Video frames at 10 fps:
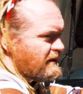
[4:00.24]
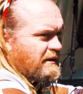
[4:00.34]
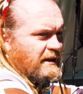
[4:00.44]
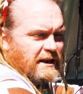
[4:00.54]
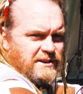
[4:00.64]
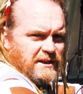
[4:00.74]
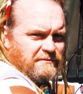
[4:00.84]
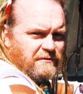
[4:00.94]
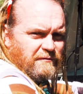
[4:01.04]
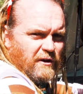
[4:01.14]
let it sit
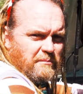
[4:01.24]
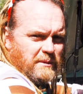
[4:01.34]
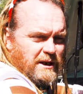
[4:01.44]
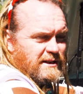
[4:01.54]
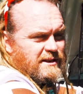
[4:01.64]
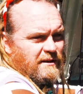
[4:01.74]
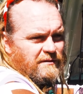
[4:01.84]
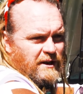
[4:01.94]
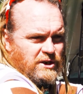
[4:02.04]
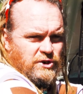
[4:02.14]
for 5 minutes,
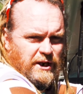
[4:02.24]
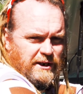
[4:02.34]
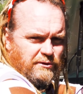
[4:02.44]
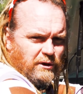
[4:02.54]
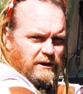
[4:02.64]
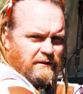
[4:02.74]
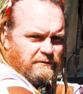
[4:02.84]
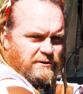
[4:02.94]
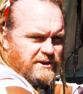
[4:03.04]
then you check your oil levels